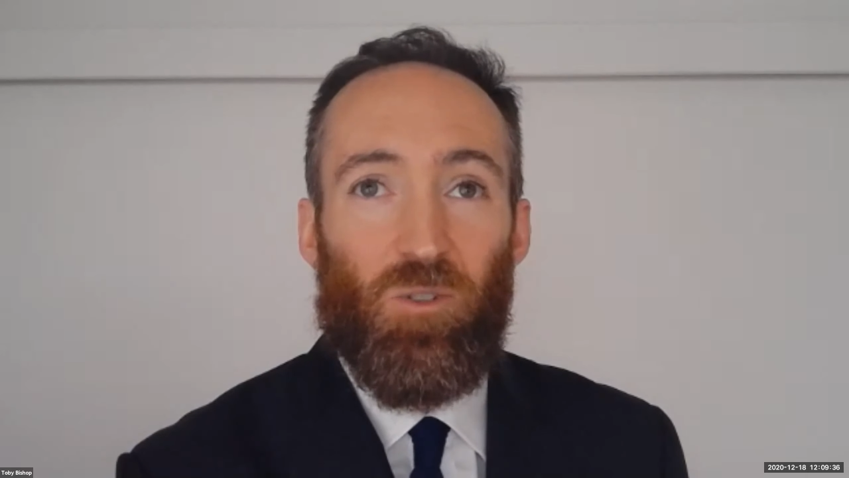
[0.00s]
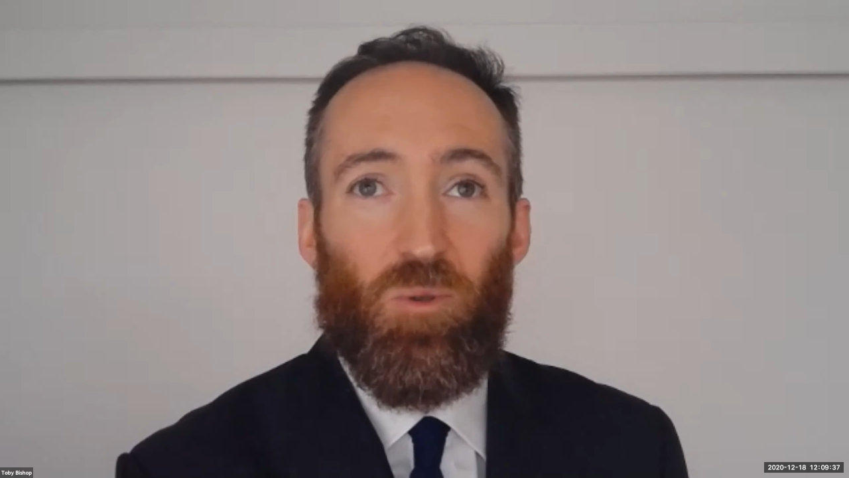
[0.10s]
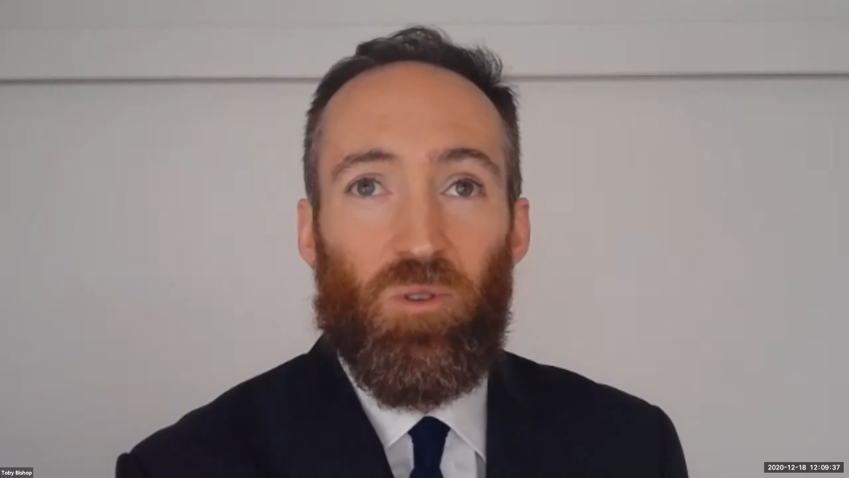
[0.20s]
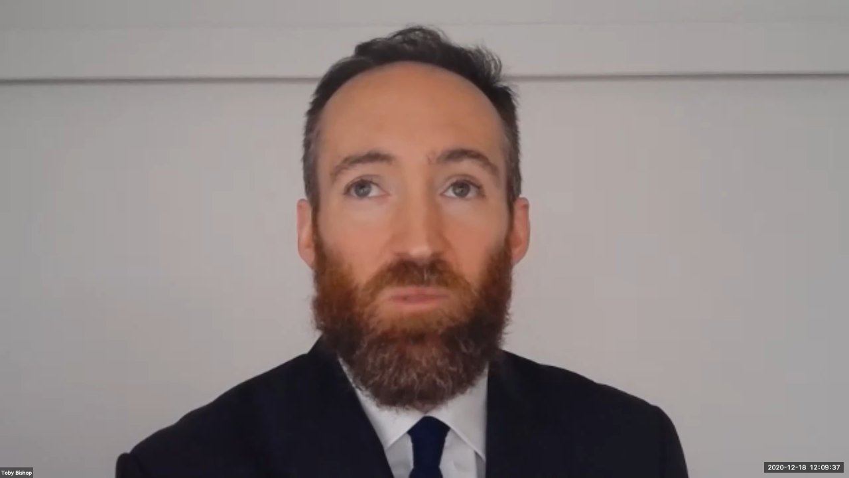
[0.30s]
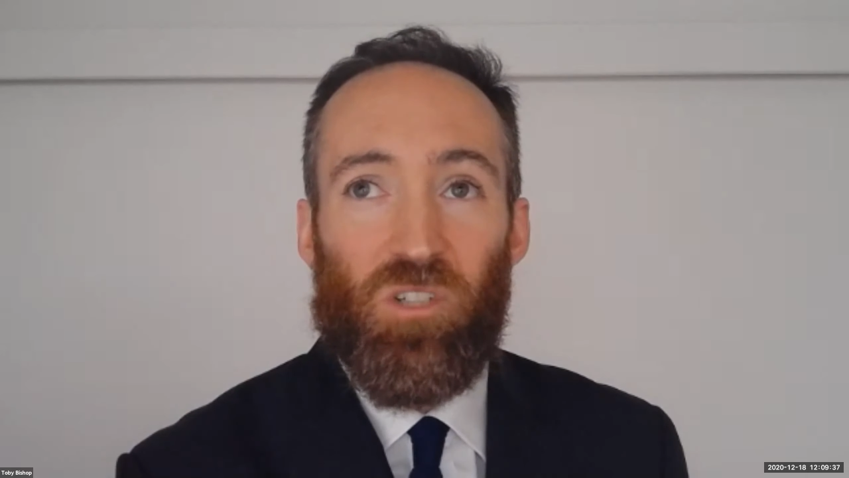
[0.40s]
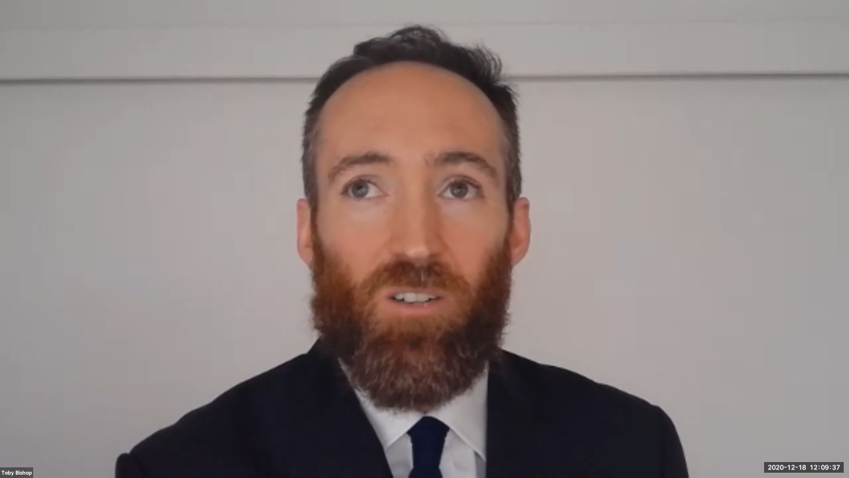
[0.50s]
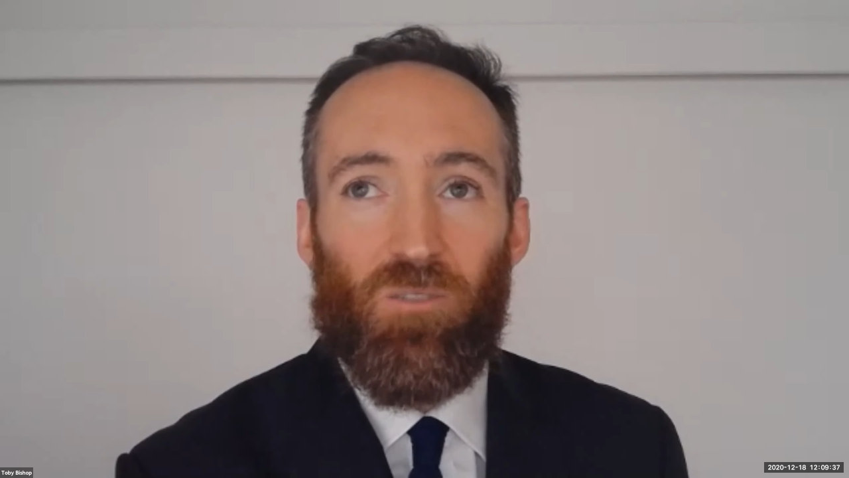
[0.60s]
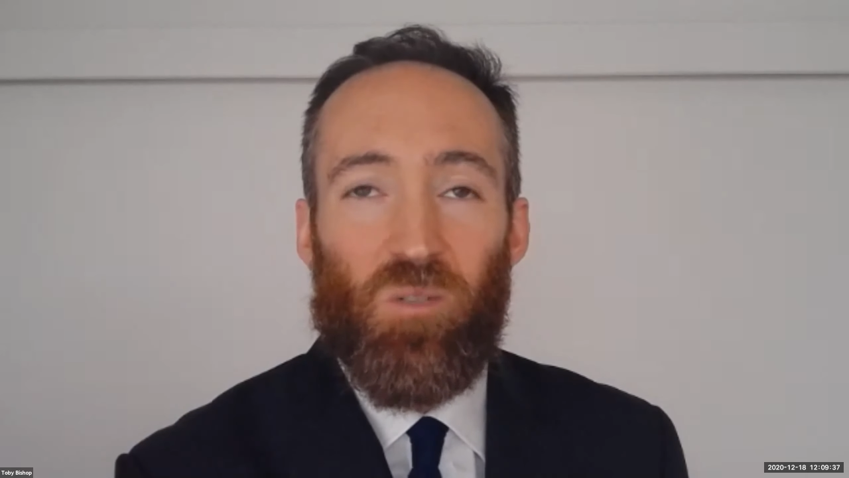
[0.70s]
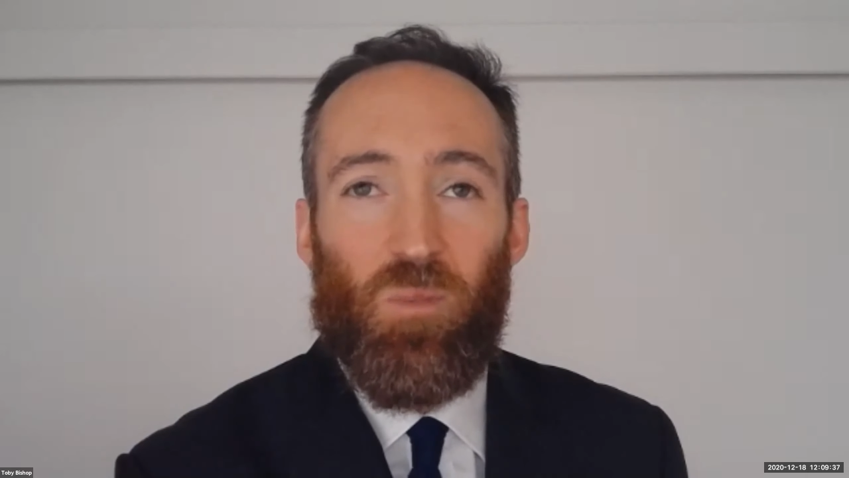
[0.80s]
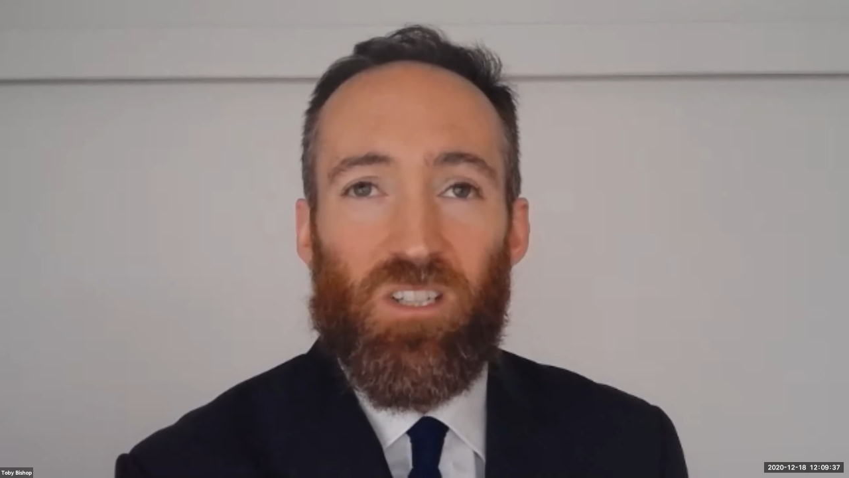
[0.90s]
who
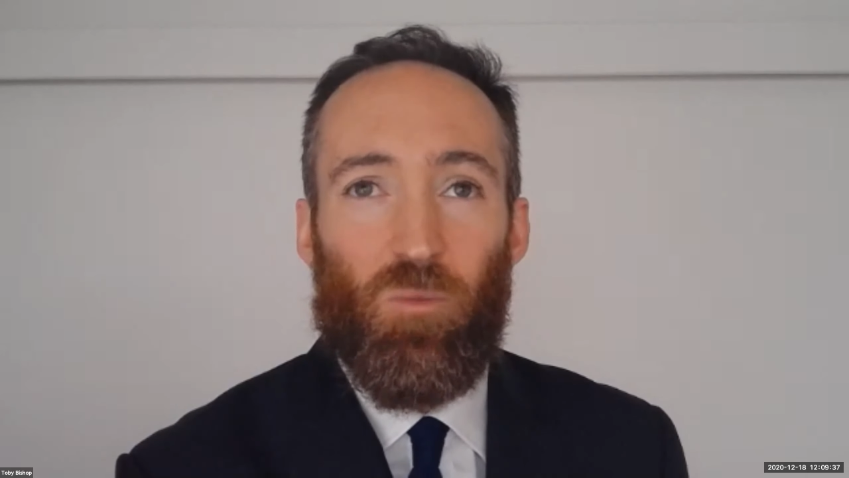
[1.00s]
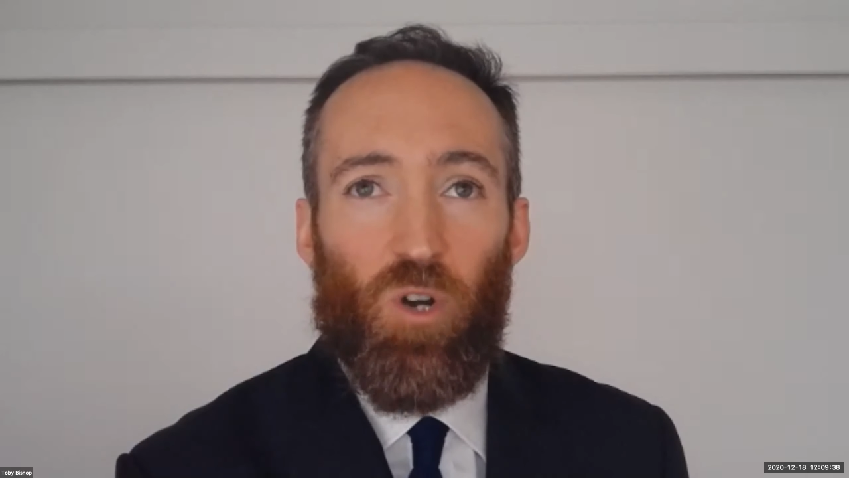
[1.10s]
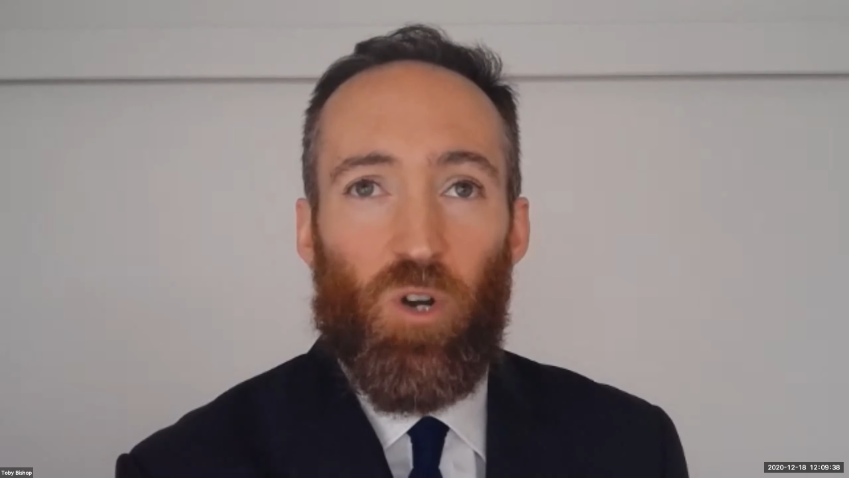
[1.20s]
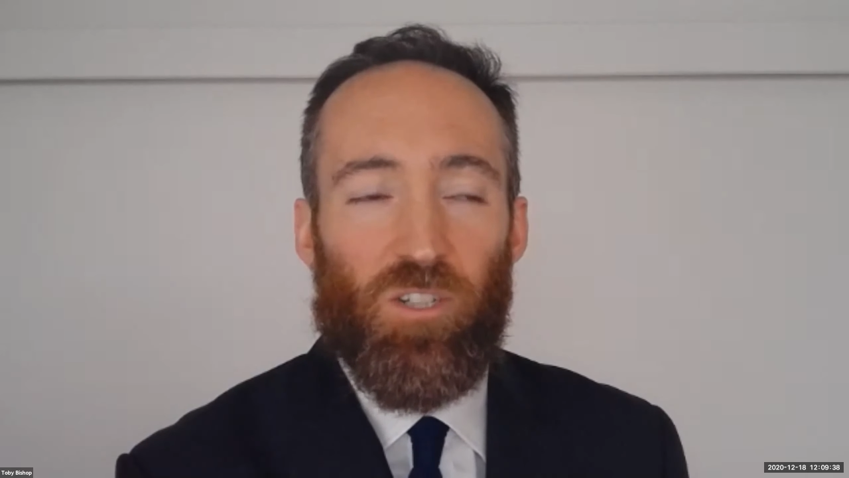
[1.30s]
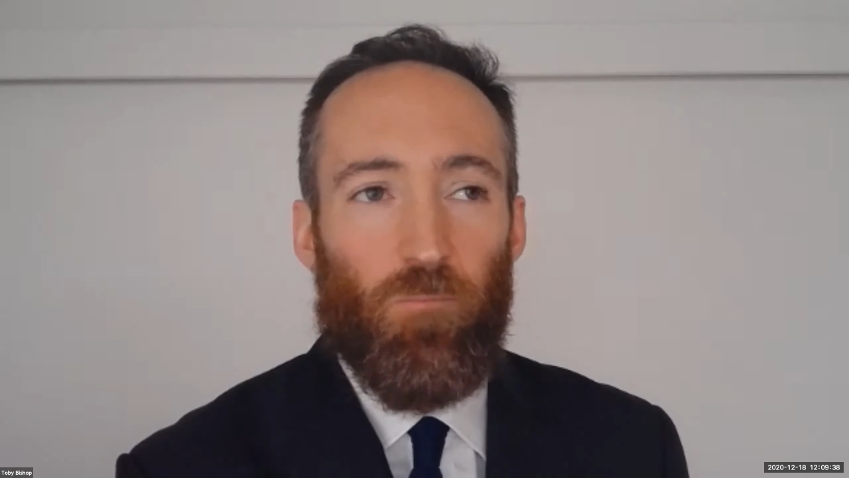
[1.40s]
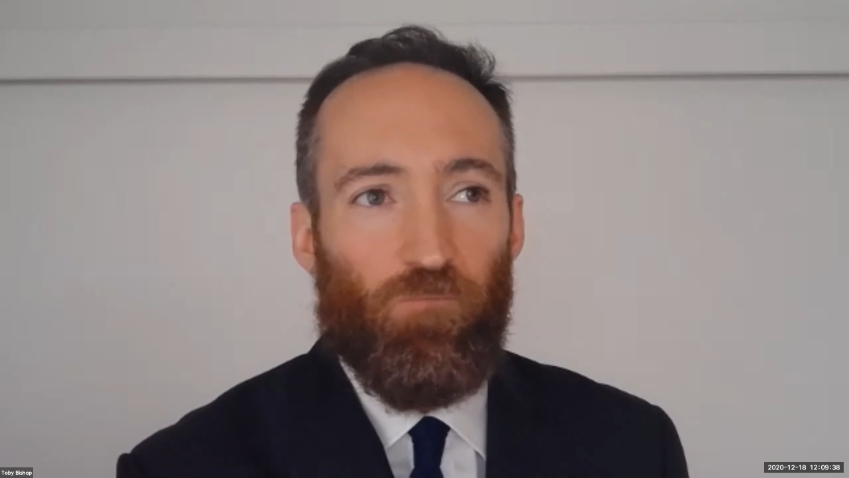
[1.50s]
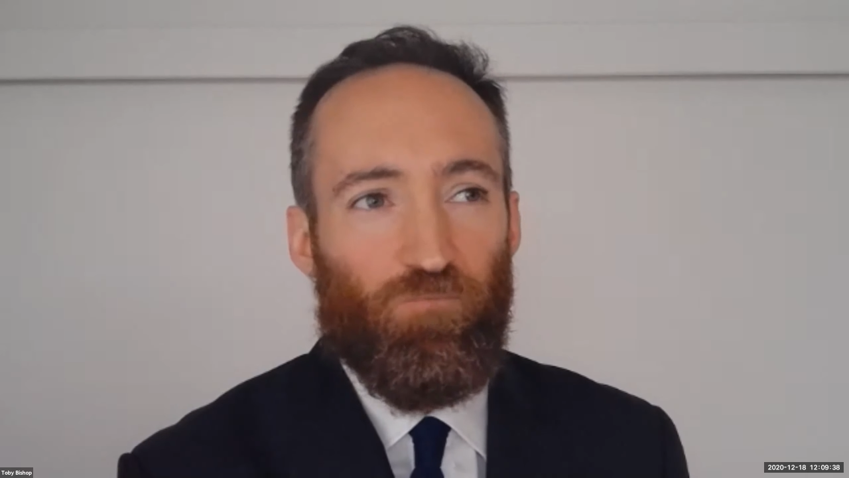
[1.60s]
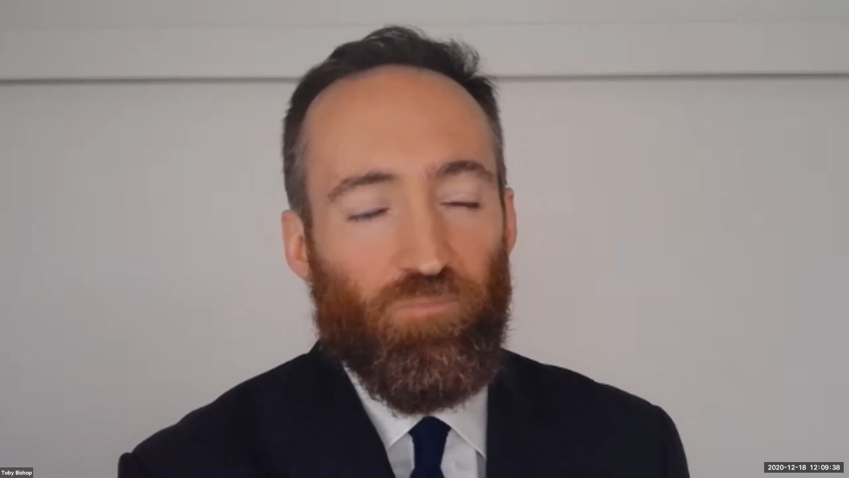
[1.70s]
themselves committed the breach.